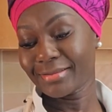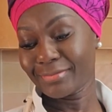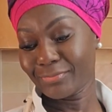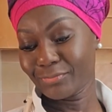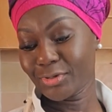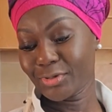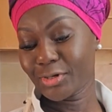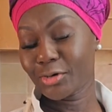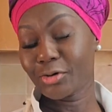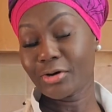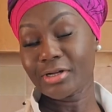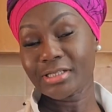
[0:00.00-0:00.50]

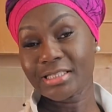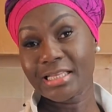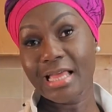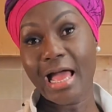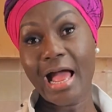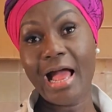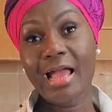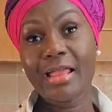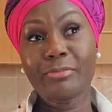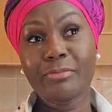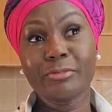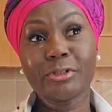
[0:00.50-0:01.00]
Because
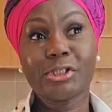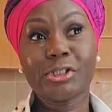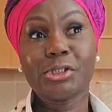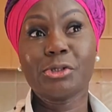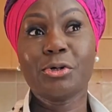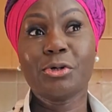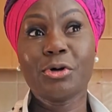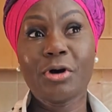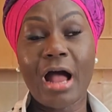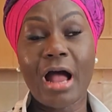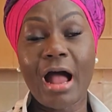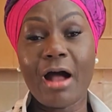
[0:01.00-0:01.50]
I am
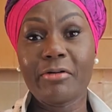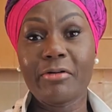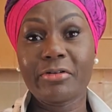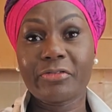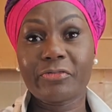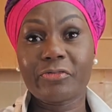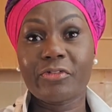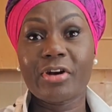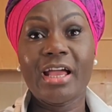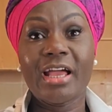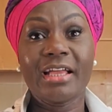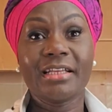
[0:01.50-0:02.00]
sure our
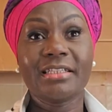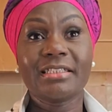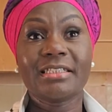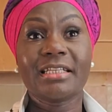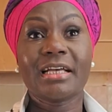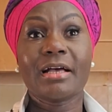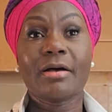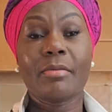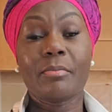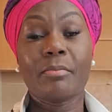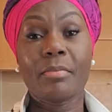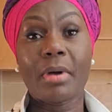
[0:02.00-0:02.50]
friend
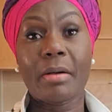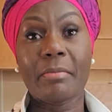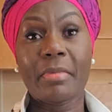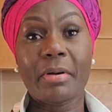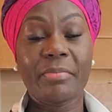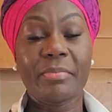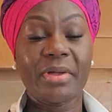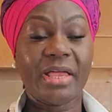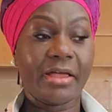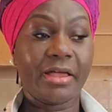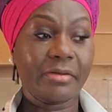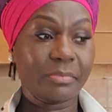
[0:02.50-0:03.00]
Mama
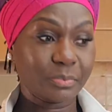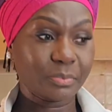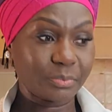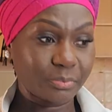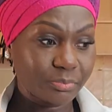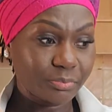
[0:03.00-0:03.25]
Bear,